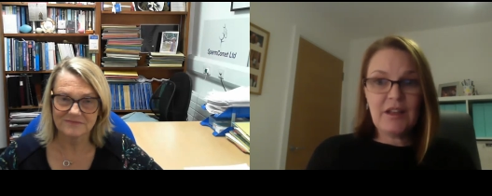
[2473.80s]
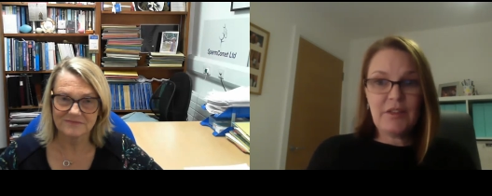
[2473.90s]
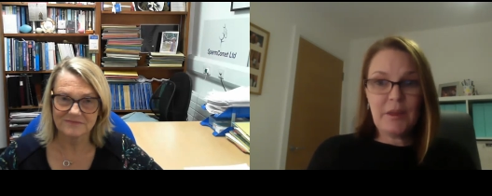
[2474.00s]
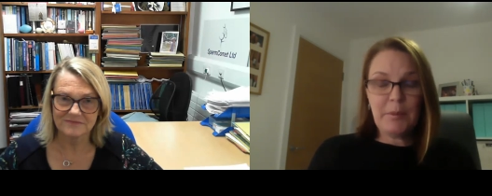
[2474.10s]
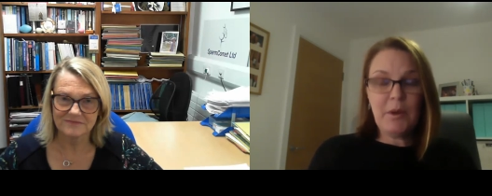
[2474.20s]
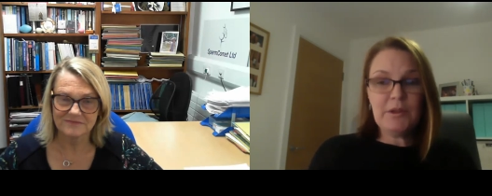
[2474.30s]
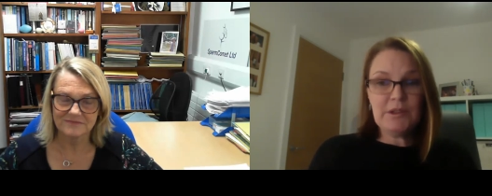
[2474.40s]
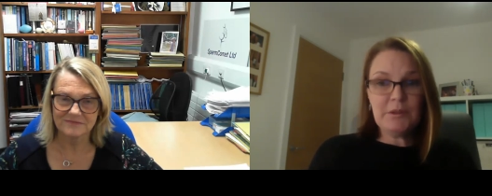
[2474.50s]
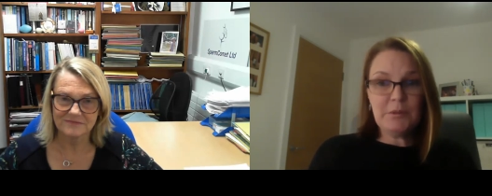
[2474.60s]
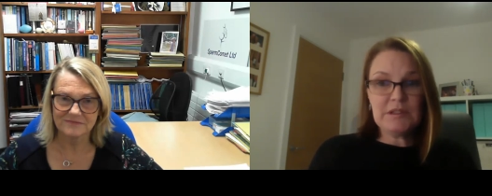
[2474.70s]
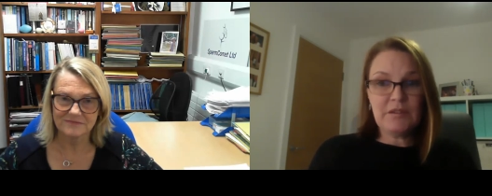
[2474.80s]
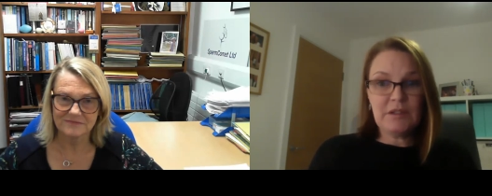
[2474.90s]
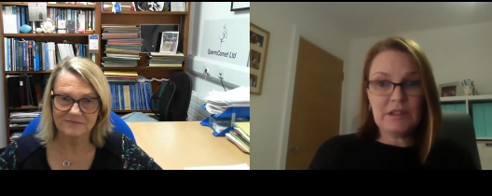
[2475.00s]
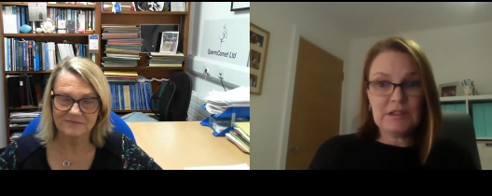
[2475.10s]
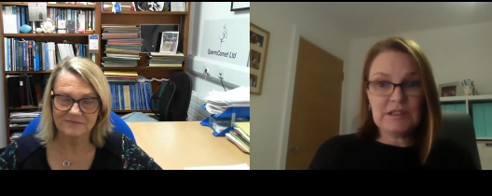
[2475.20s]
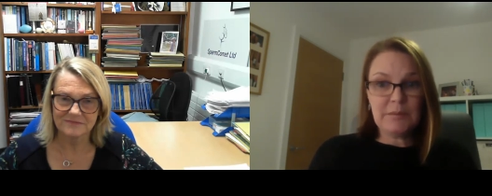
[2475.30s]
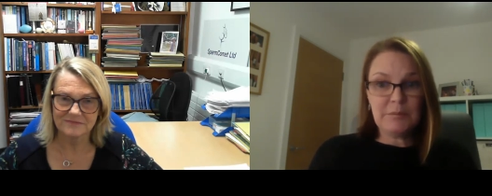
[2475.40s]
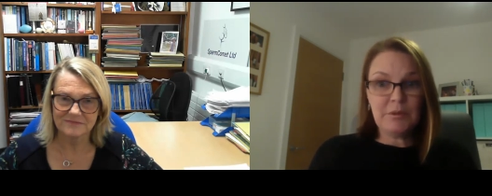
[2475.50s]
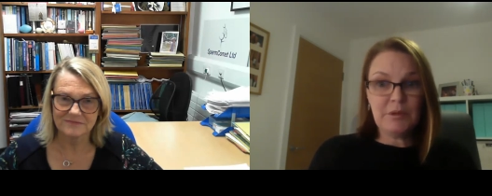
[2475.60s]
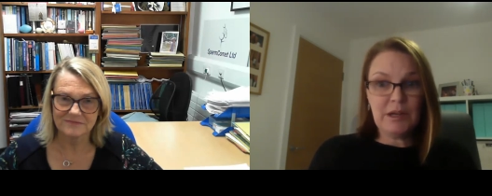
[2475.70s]
Speaker 1: their partner was giving a
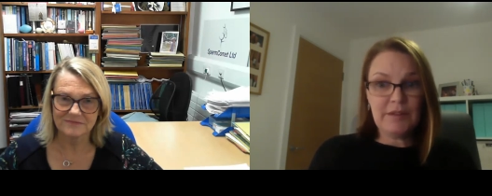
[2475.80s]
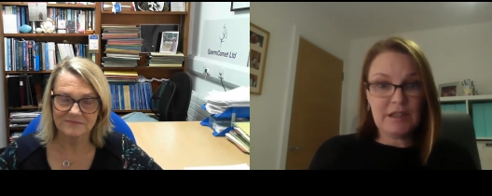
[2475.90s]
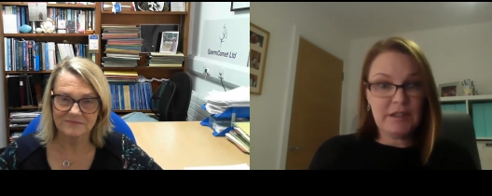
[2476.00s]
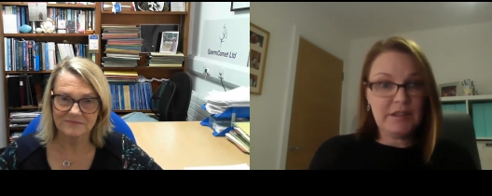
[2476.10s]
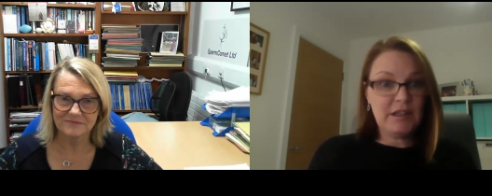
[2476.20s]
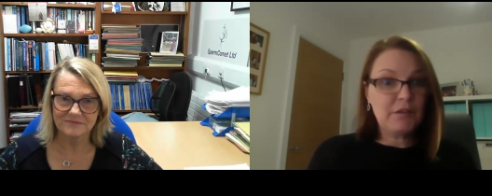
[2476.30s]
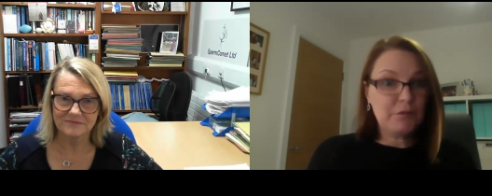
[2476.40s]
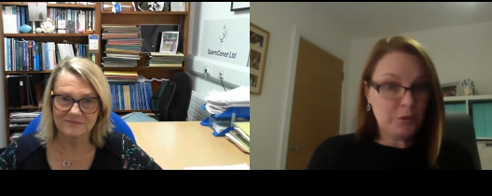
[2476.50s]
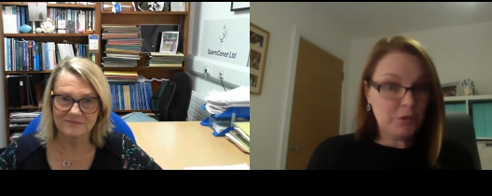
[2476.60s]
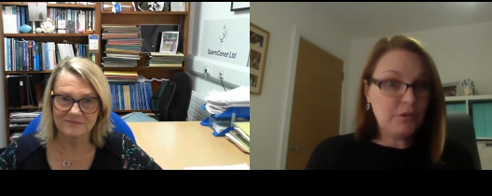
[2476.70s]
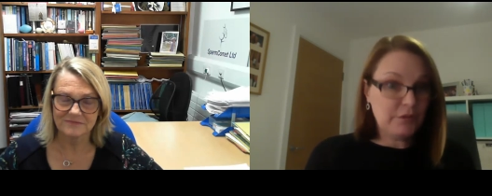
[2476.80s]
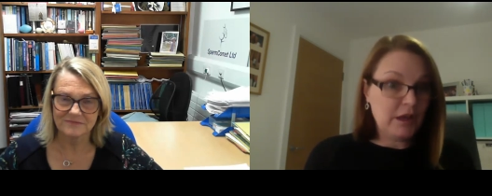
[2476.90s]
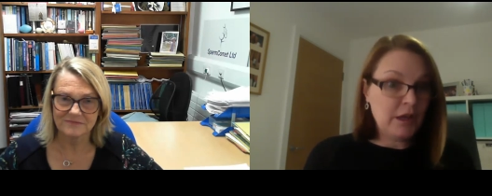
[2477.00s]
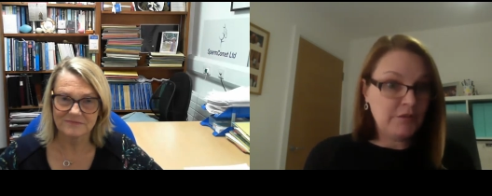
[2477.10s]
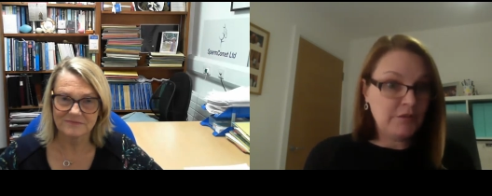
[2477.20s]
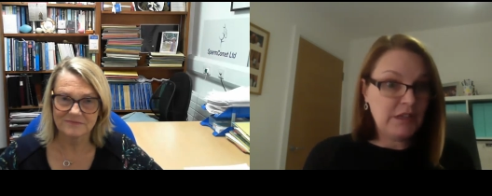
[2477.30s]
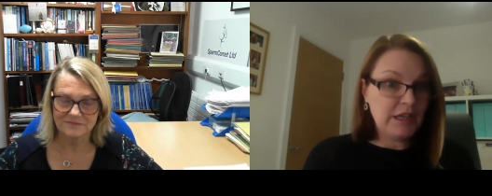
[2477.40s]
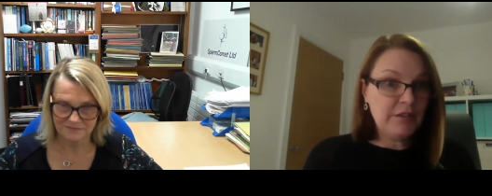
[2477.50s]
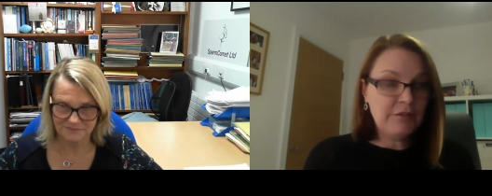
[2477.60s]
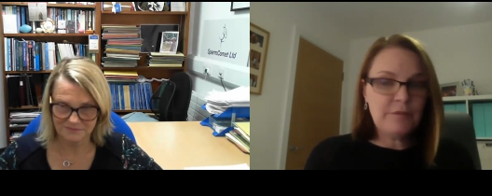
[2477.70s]
sample at the clinic for the I V
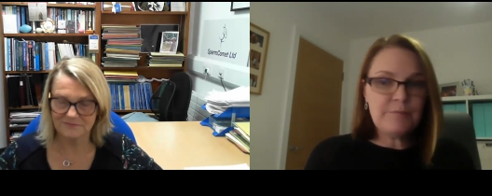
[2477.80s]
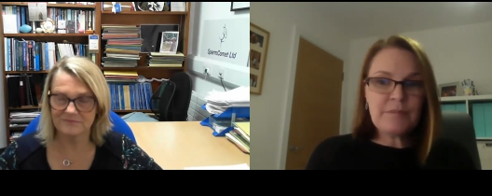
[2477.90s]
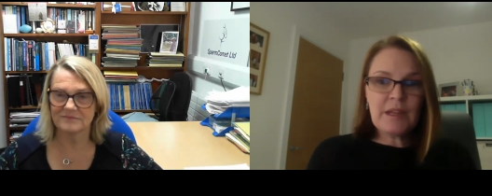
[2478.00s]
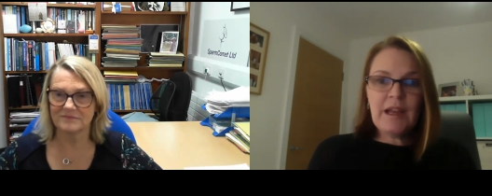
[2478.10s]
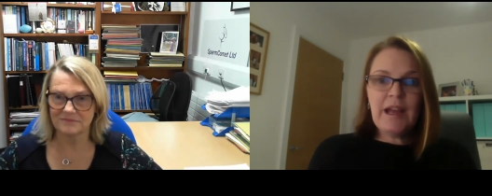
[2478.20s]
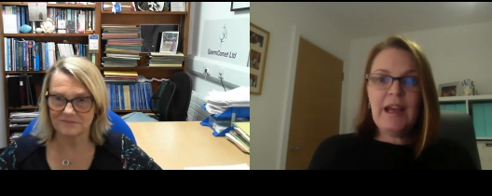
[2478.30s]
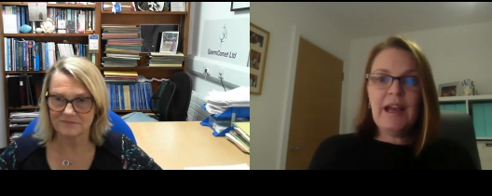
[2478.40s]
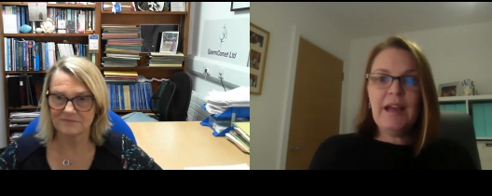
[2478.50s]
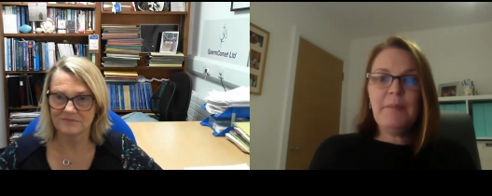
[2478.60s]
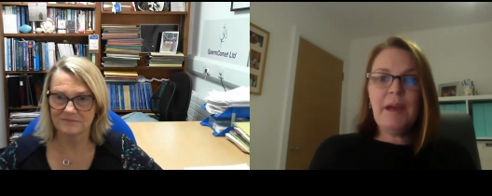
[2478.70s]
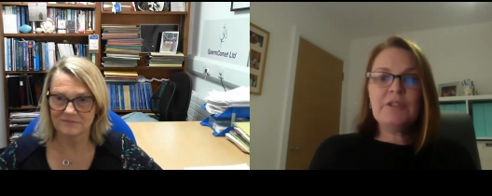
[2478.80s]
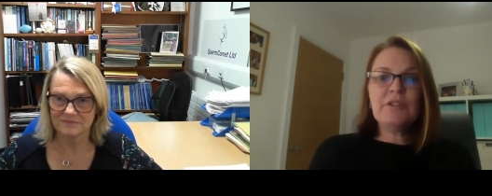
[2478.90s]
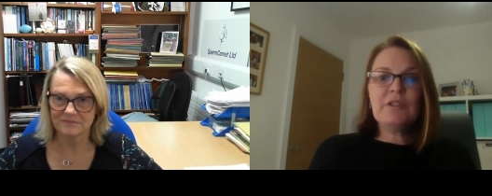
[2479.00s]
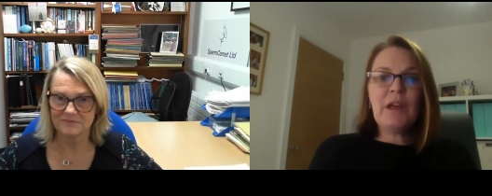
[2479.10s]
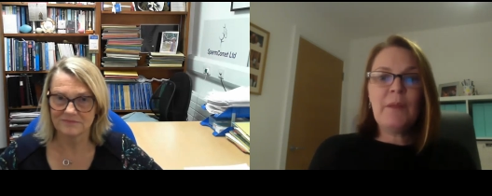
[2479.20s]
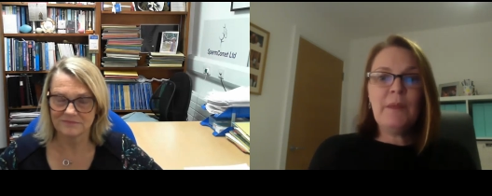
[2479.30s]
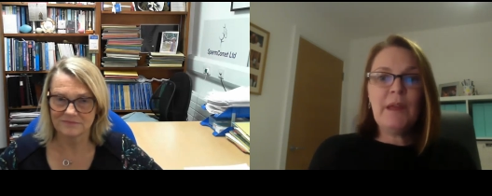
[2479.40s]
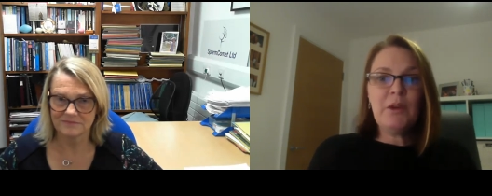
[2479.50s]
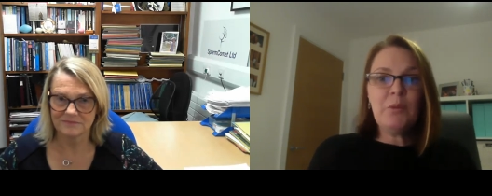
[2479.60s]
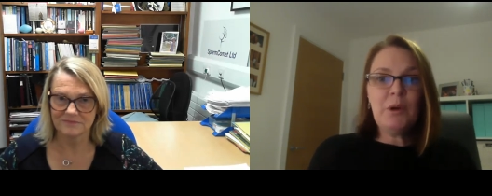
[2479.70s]
F. Mm-hmm. um, and, and
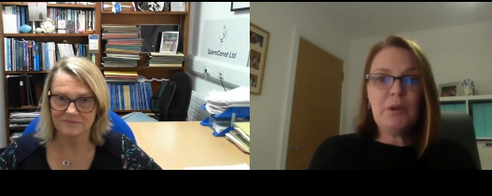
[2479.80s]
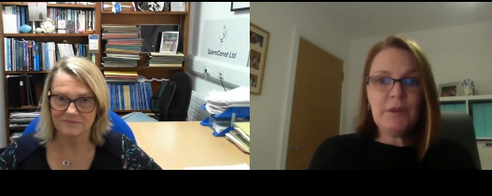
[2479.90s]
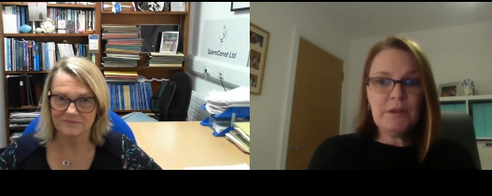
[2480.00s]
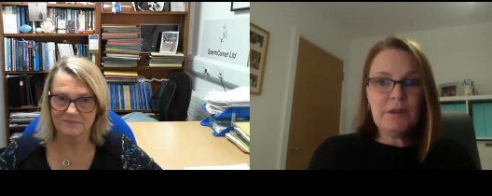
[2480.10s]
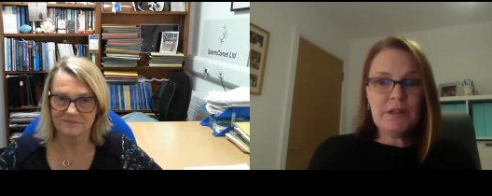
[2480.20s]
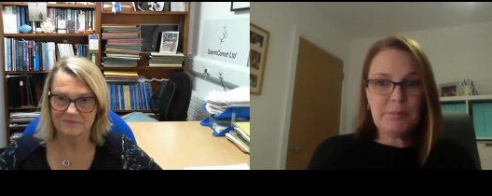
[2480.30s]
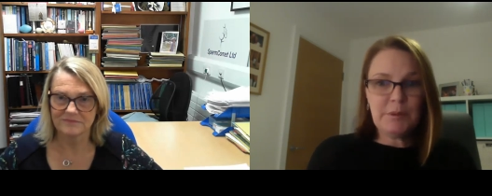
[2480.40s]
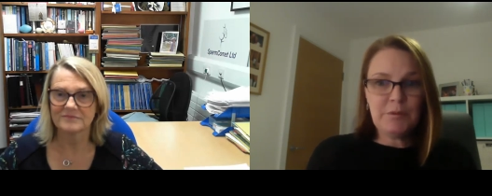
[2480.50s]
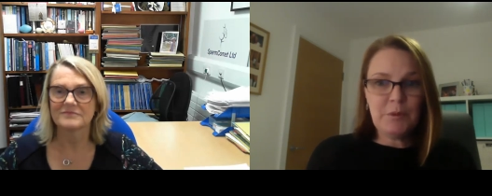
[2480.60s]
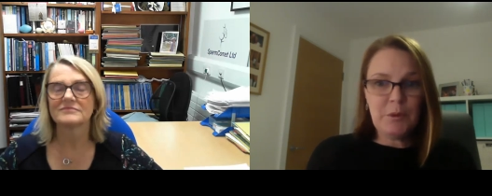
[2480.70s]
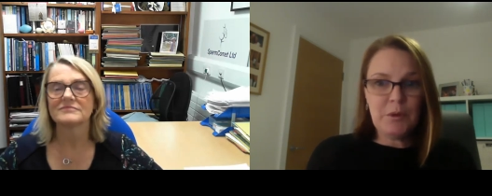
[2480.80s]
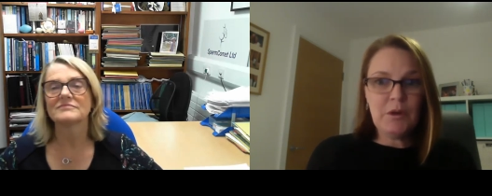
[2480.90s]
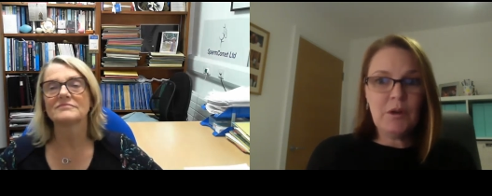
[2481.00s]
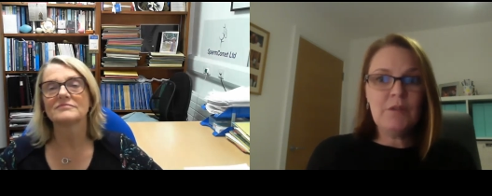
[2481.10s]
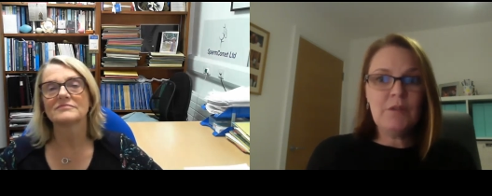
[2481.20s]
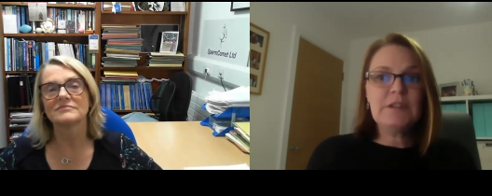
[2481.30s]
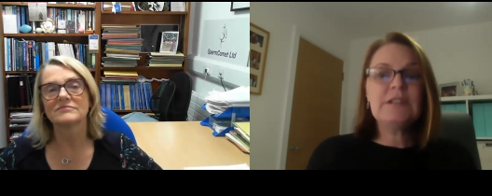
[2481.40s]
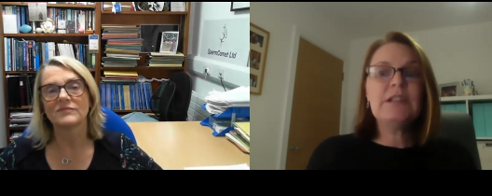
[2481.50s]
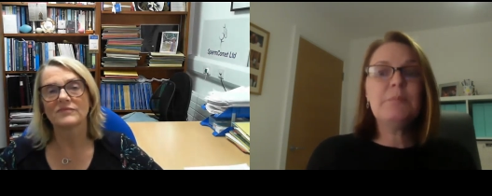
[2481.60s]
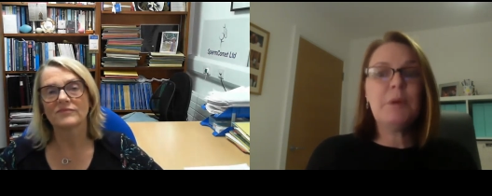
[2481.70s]
they were the night before,
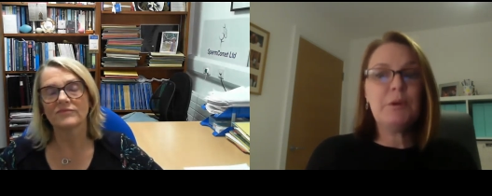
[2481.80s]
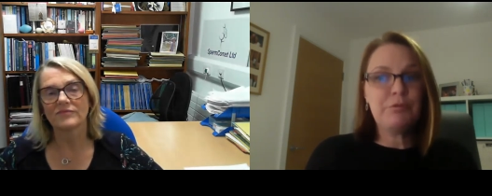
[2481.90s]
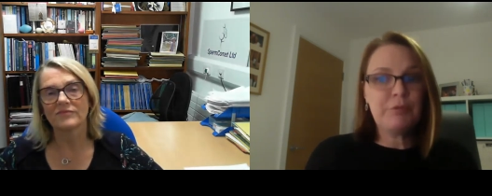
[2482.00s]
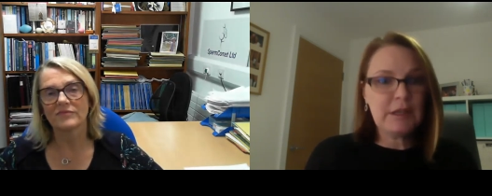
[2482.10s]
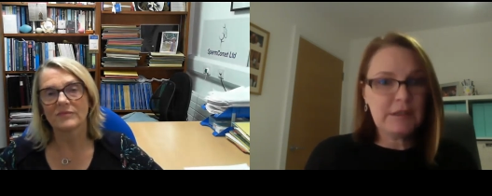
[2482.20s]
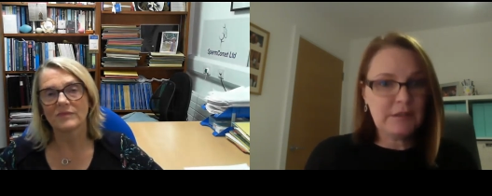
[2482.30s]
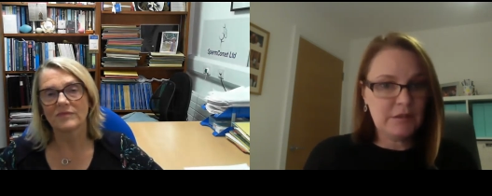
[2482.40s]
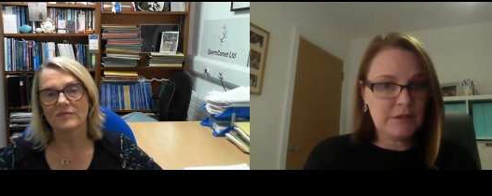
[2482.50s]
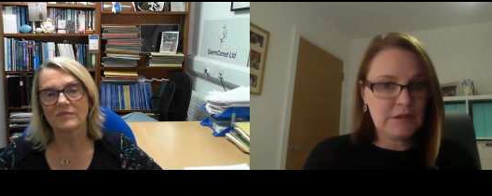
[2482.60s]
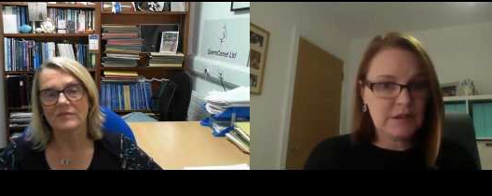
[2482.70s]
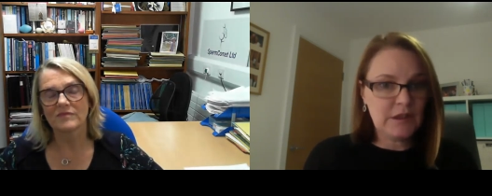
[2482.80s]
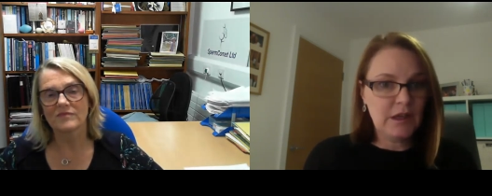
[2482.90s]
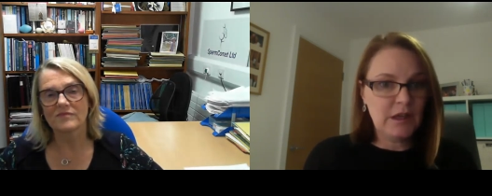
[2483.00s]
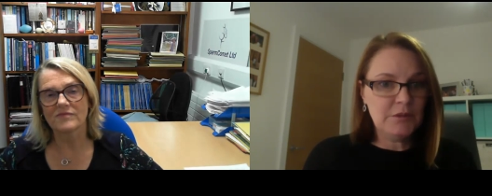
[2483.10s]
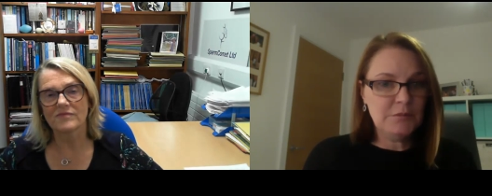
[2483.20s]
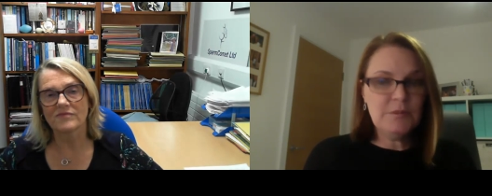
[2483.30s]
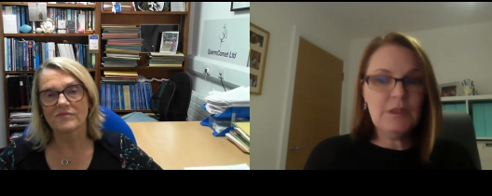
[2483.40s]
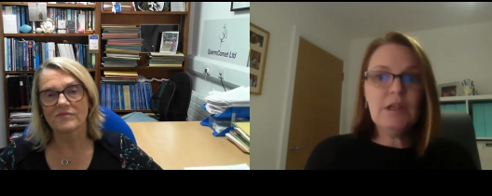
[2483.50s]
obviously, both really nervous at home.